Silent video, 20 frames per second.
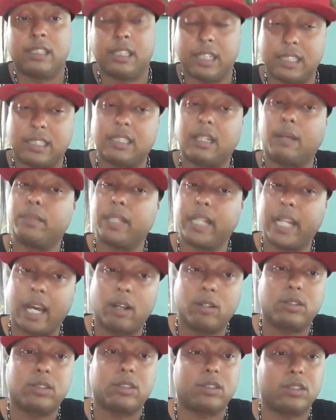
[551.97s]
is something
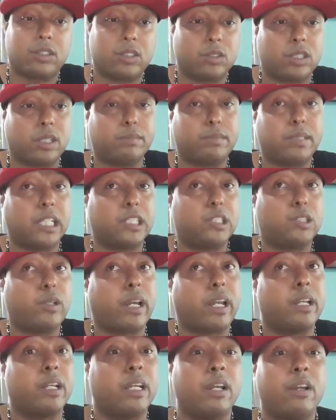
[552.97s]
else. So sometimes you
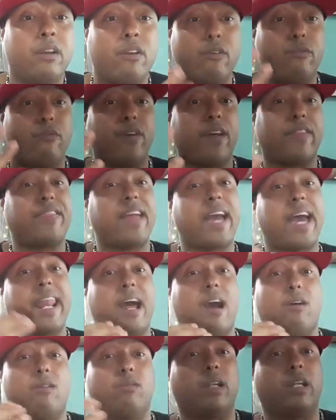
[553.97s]
gotta vet that
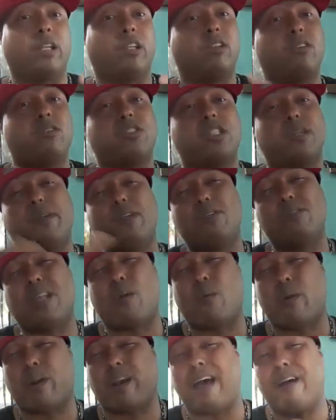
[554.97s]
out. And you see me use
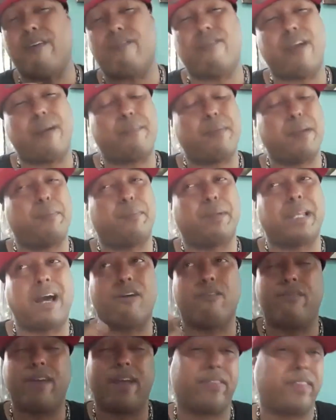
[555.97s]
that word a lot, vet people
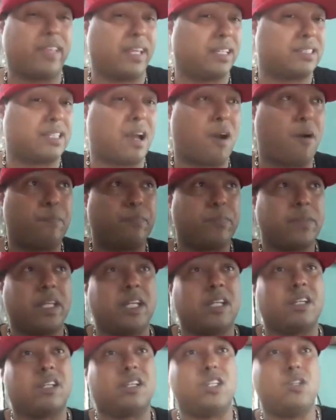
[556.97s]
out, vet things out.
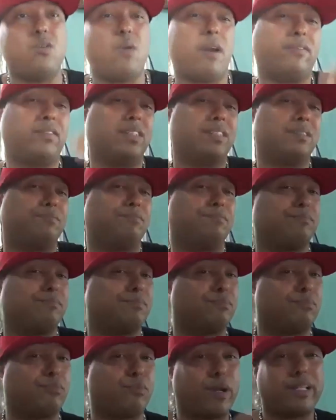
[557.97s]
You have to
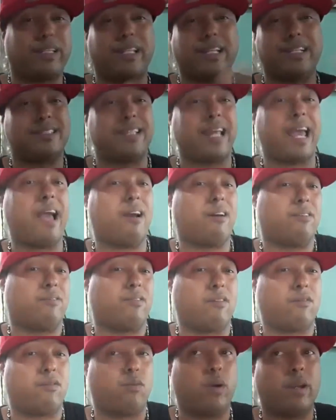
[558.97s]
break things down
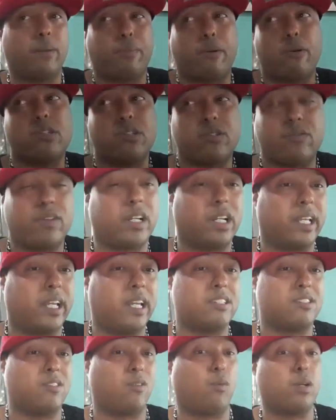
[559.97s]
of what a person really
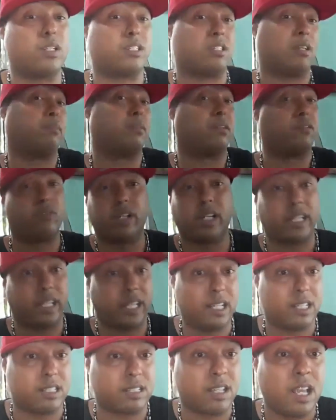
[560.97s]
is or what something really
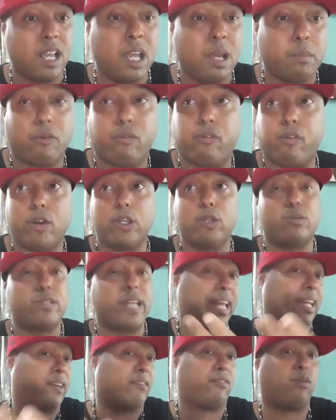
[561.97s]
is before you
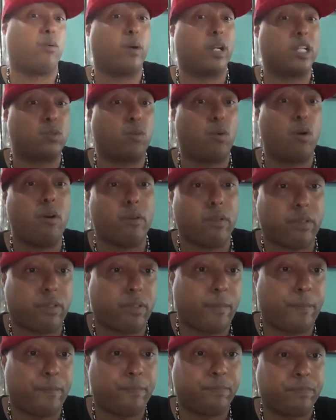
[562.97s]
take it for what it's worth,
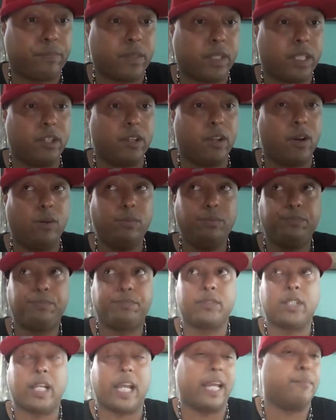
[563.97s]
you know,
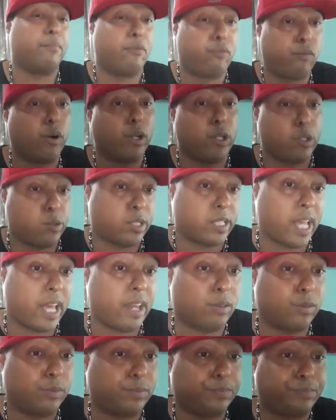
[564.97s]
and before you
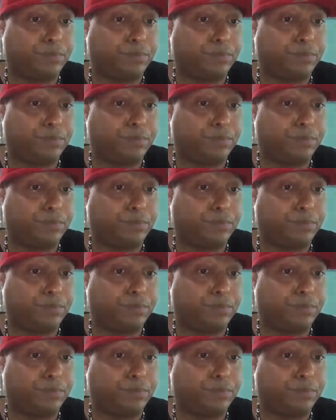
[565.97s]
settle.